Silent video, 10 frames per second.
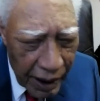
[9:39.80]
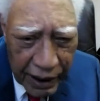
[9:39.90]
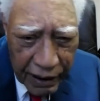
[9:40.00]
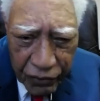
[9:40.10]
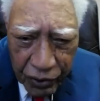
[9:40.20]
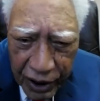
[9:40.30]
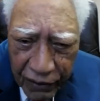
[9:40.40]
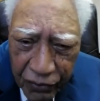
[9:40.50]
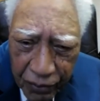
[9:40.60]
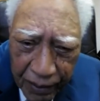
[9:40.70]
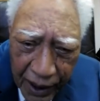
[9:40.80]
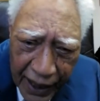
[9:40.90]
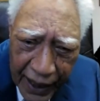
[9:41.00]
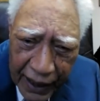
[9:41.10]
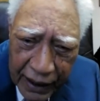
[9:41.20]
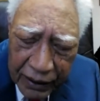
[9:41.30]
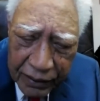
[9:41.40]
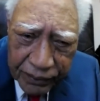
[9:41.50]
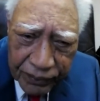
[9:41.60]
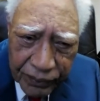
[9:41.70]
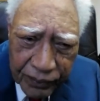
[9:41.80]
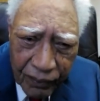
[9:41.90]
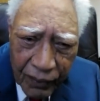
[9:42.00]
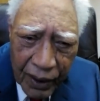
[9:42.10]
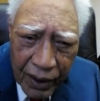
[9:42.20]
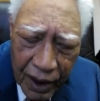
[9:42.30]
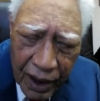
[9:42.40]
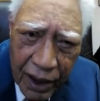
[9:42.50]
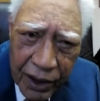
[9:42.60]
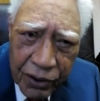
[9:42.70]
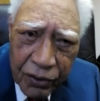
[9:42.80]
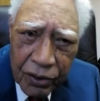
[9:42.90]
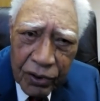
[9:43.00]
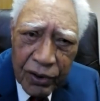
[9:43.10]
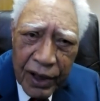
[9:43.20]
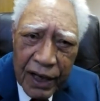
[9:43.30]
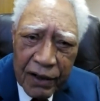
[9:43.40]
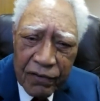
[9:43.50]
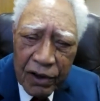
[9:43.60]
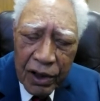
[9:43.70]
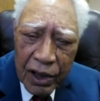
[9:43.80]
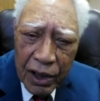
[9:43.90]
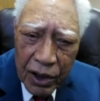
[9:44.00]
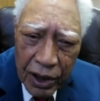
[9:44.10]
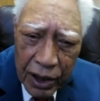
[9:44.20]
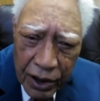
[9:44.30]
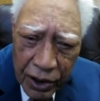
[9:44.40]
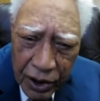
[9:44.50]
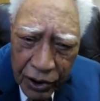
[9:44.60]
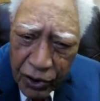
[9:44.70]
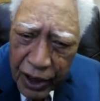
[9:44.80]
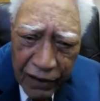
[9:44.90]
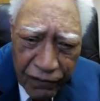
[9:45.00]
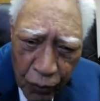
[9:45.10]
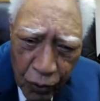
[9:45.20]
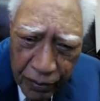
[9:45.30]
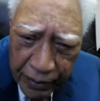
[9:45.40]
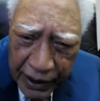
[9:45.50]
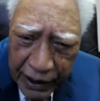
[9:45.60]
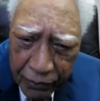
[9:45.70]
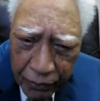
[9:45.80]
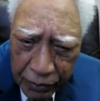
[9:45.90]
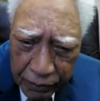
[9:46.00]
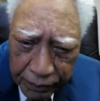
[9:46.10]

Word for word: If you if you blind uh, you you can't you can't afford to be equal.